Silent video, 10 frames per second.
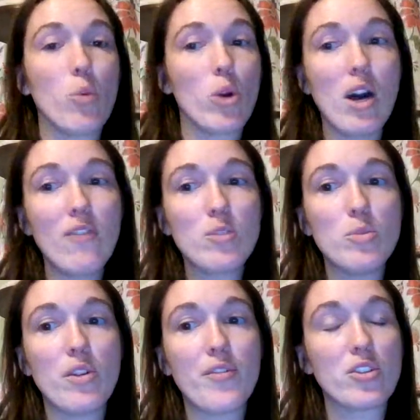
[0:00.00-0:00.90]
mouth more
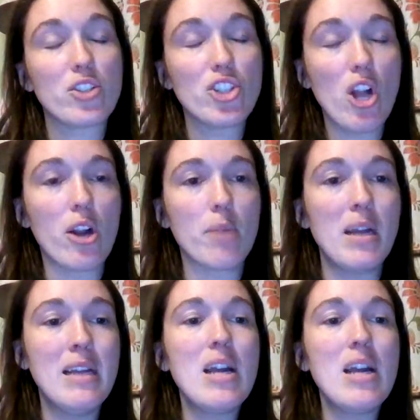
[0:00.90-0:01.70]
comfortable if they're sharp.